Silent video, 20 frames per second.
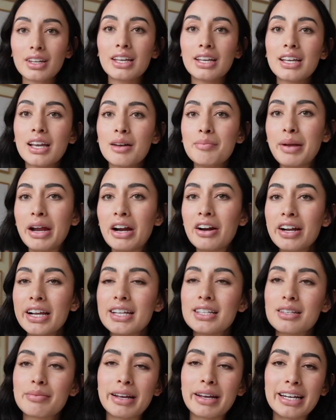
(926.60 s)
Comparing
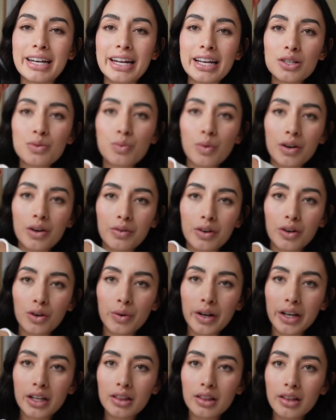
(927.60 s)
it to my NYX one real
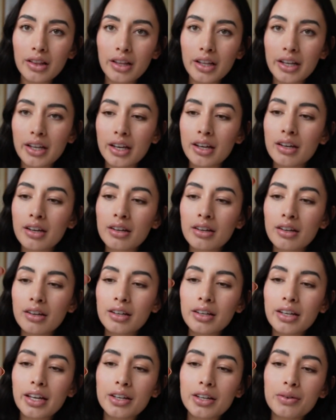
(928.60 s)
quick, look,
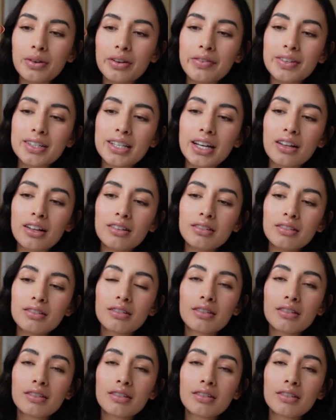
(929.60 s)
can you even tell?